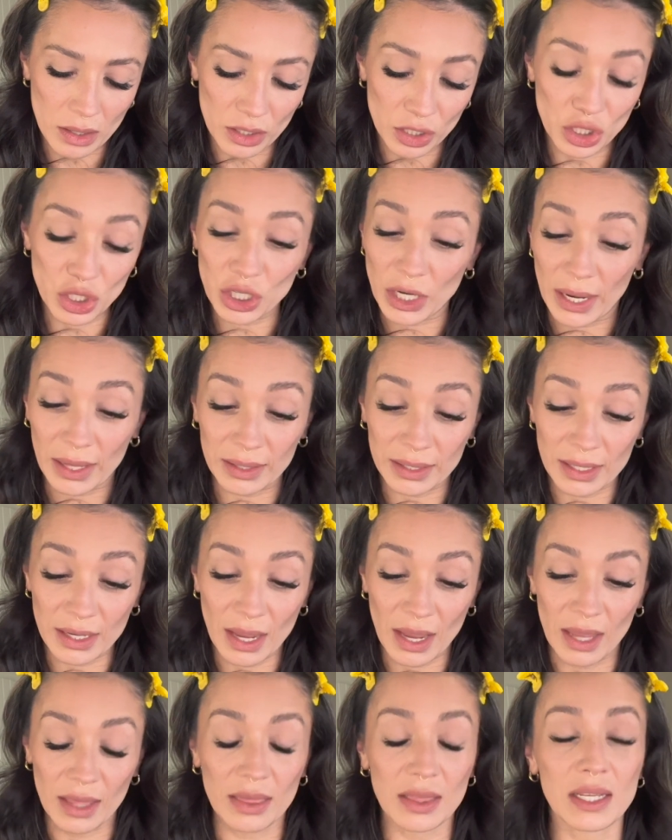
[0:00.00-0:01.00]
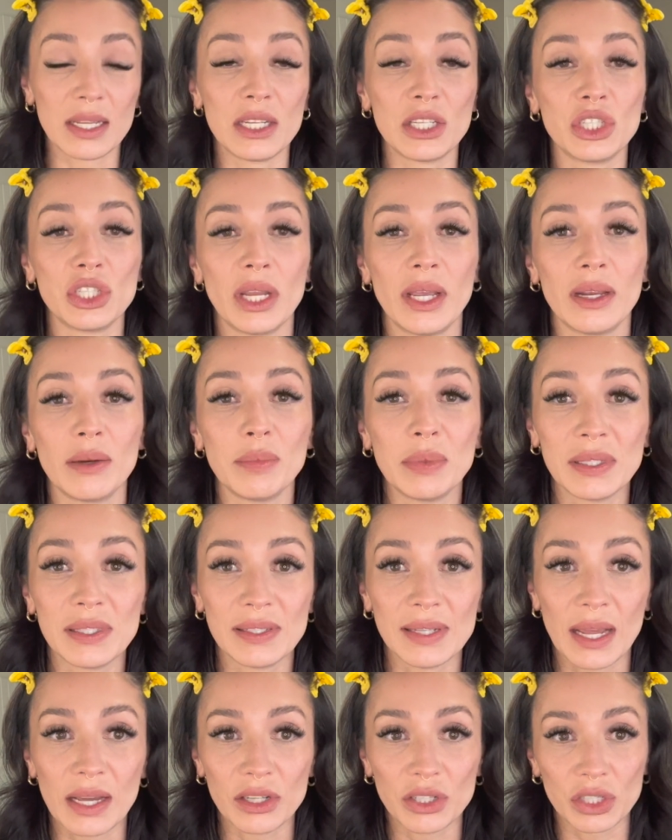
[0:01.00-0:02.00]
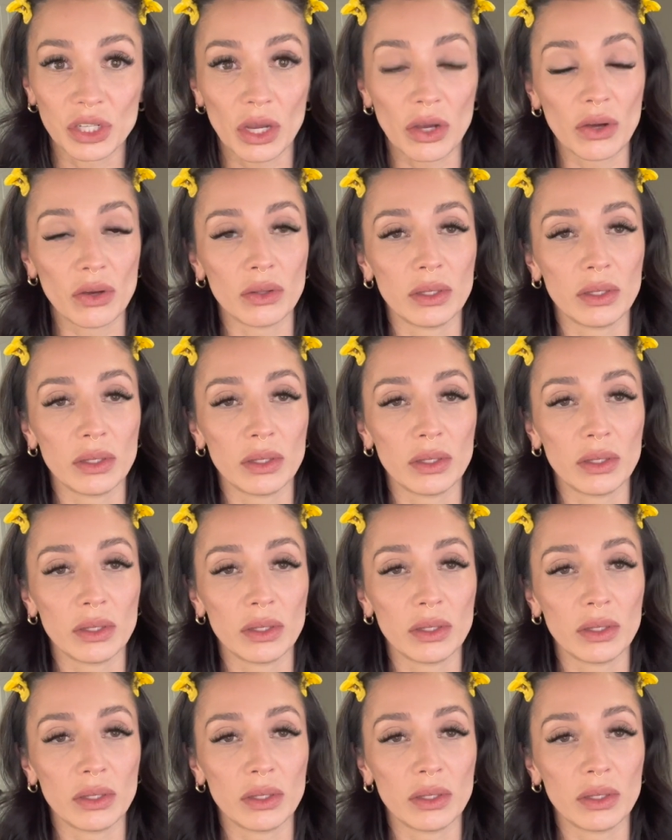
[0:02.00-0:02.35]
Jelly in the shade Pistachio.